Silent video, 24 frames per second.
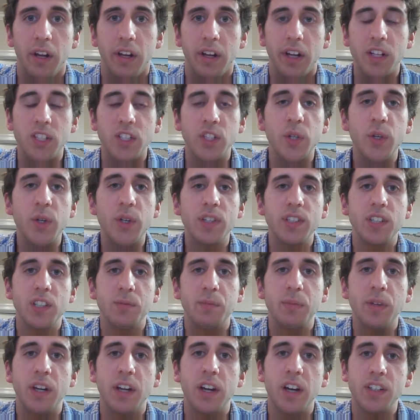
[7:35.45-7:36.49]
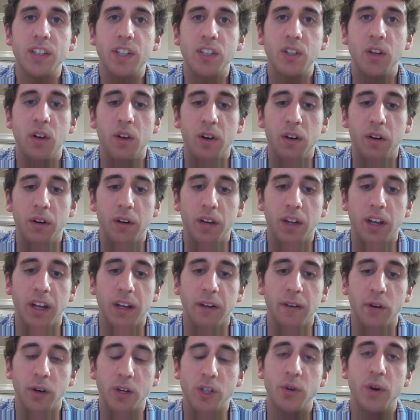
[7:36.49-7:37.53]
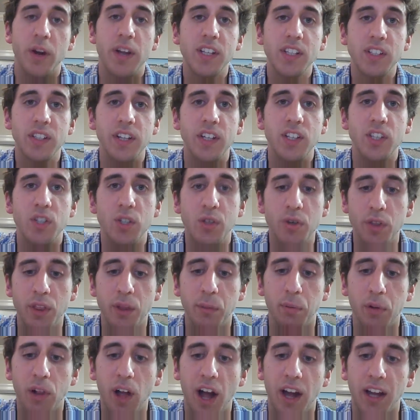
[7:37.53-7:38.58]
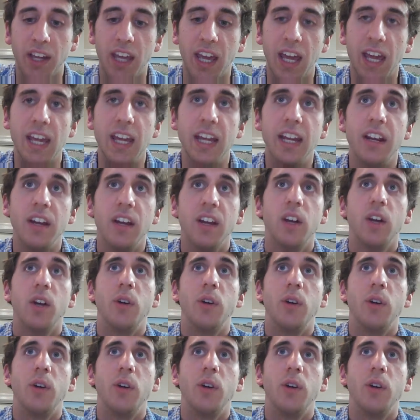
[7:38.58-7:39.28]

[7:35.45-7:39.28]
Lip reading: it's known as this because it's called, or translates to the blockade,